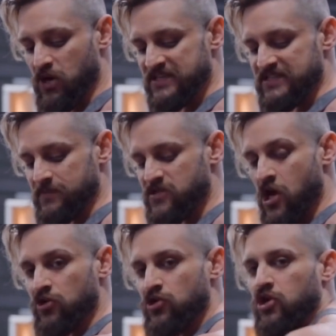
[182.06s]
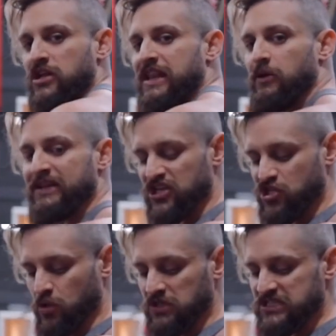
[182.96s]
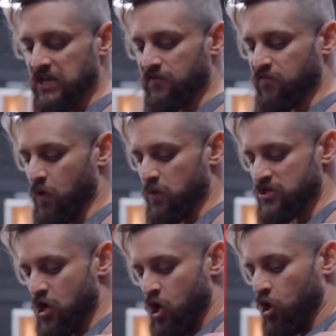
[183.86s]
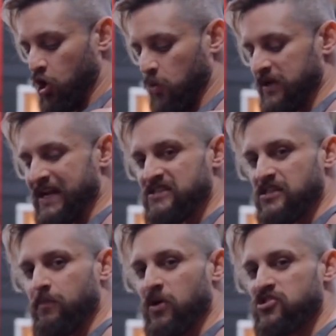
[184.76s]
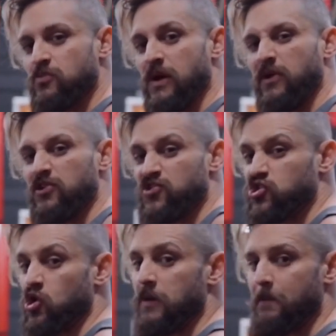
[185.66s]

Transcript: triceps, not allowing that shoulder to kick forward, all the way down to the bottom where we're going to scoop